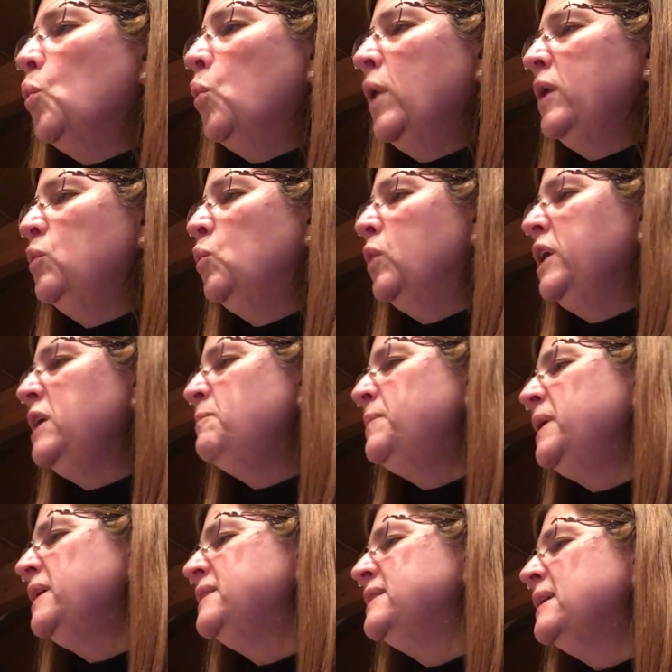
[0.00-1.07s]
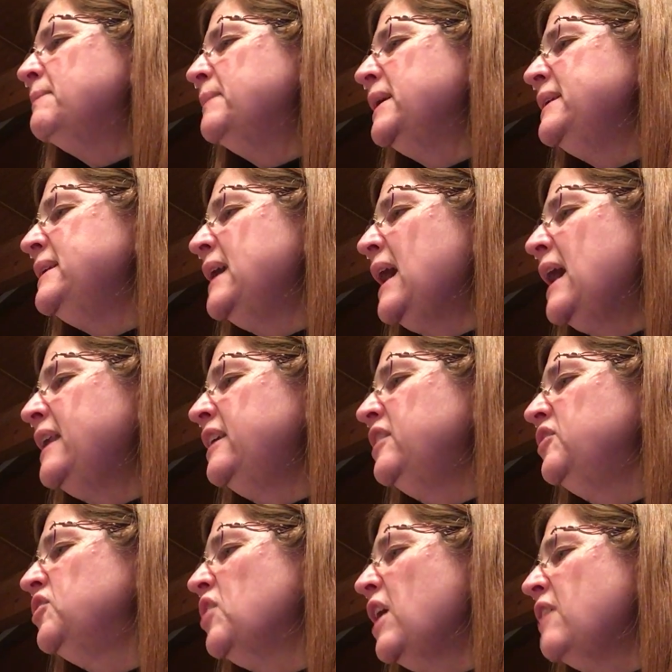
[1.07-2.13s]
When we picked up my dad
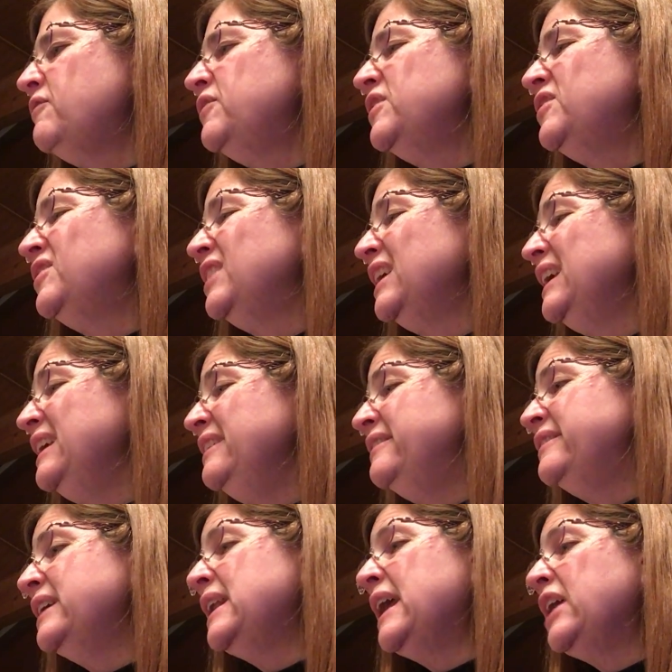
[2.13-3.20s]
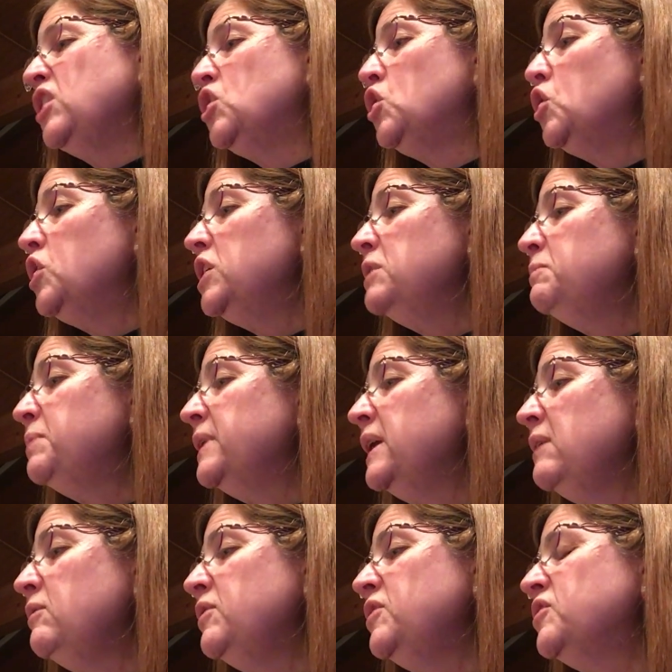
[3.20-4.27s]
at his office, he said I couldn't
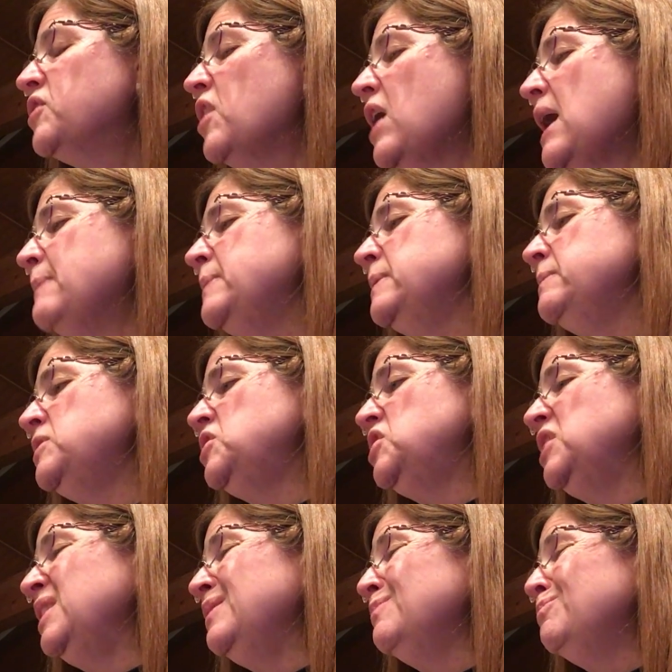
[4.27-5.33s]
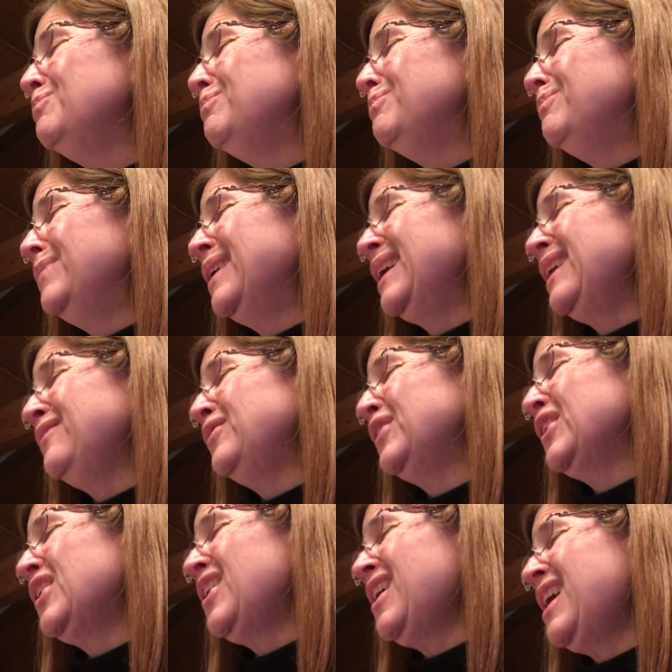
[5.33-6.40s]
play with his copy machine but I
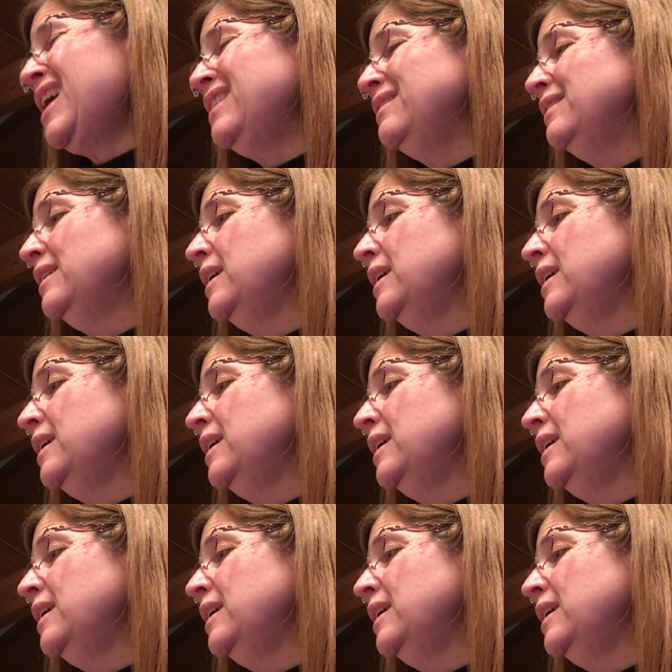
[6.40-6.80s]
forgot.